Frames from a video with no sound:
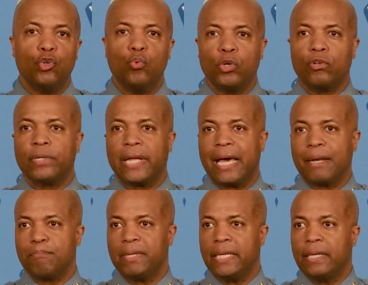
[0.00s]
will
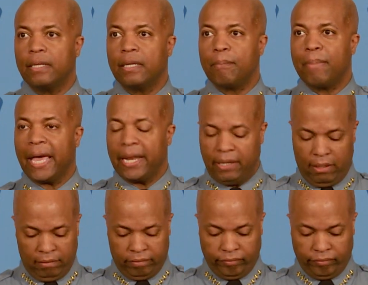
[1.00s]
not be abandoned.